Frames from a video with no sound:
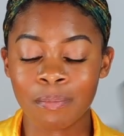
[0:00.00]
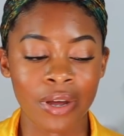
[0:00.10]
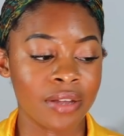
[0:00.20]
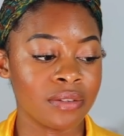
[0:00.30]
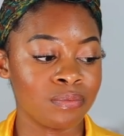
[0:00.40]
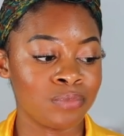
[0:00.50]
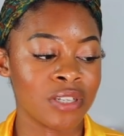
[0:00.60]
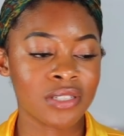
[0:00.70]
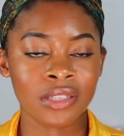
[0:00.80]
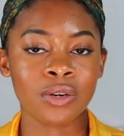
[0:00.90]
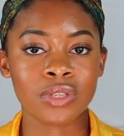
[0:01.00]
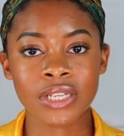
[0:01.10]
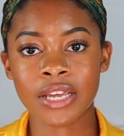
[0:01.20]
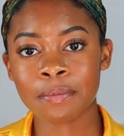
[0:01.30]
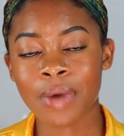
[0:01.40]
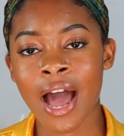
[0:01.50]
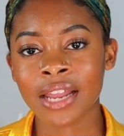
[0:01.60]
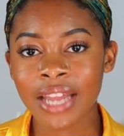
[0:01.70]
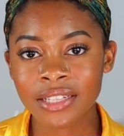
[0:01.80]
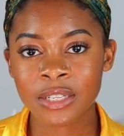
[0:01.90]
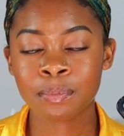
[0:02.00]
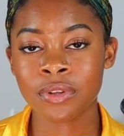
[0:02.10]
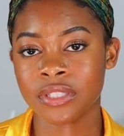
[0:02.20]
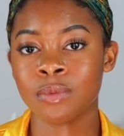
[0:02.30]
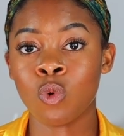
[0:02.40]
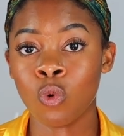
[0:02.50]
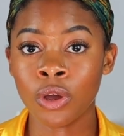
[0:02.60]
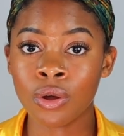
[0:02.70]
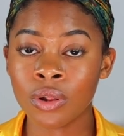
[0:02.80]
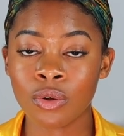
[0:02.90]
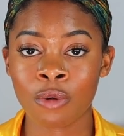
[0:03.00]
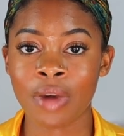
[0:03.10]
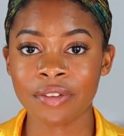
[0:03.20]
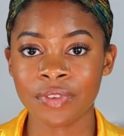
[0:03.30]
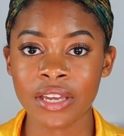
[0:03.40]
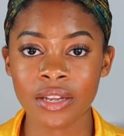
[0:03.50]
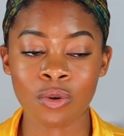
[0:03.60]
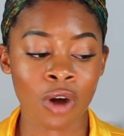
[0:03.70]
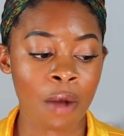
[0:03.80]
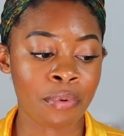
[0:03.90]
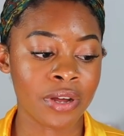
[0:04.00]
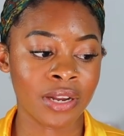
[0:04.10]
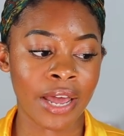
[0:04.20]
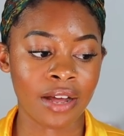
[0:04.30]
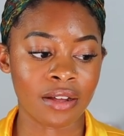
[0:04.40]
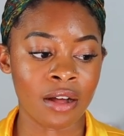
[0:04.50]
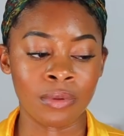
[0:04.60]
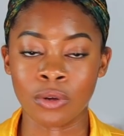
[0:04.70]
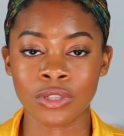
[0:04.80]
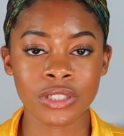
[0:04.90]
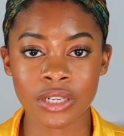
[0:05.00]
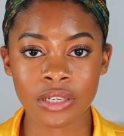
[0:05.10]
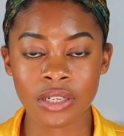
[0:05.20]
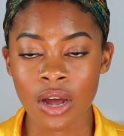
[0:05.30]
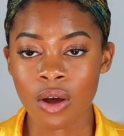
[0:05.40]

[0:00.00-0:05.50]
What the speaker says: But just a little tip, I like to put some oil on my feet, or I put like a lotion